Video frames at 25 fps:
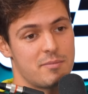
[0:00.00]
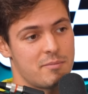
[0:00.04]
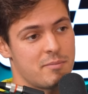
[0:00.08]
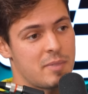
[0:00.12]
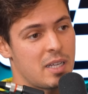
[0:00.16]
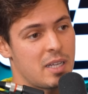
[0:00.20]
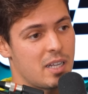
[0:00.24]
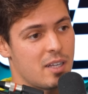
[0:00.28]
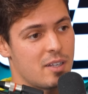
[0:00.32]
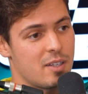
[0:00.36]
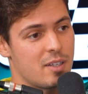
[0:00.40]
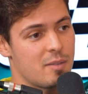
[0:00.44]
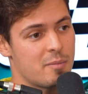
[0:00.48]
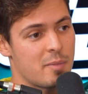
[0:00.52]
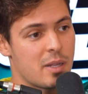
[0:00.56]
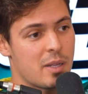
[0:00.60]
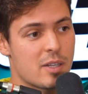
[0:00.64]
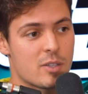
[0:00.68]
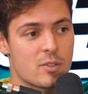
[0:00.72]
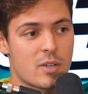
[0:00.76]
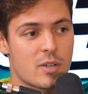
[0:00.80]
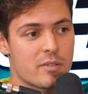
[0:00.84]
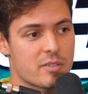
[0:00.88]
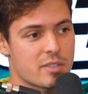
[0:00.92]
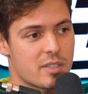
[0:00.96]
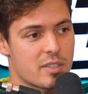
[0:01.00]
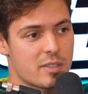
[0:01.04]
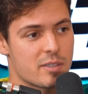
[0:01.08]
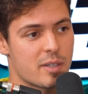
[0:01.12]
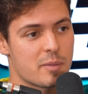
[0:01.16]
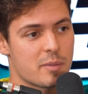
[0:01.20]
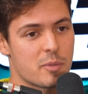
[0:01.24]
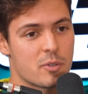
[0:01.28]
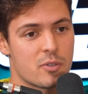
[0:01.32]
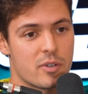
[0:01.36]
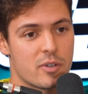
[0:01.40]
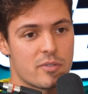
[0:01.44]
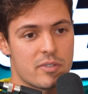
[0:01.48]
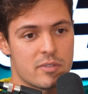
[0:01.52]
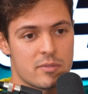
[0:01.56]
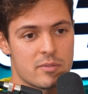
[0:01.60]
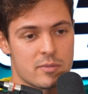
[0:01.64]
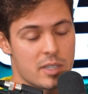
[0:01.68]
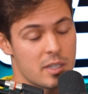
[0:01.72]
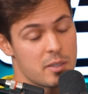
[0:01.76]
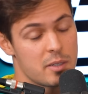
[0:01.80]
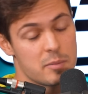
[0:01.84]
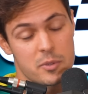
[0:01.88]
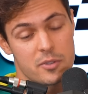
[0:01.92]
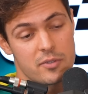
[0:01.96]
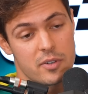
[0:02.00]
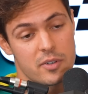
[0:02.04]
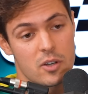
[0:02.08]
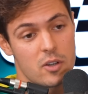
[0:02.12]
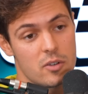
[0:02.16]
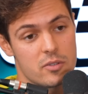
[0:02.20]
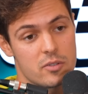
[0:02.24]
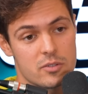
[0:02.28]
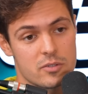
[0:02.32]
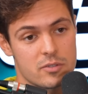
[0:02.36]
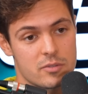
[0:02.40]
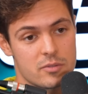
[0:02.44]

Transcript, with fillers: many many drivers they, they move they move alone,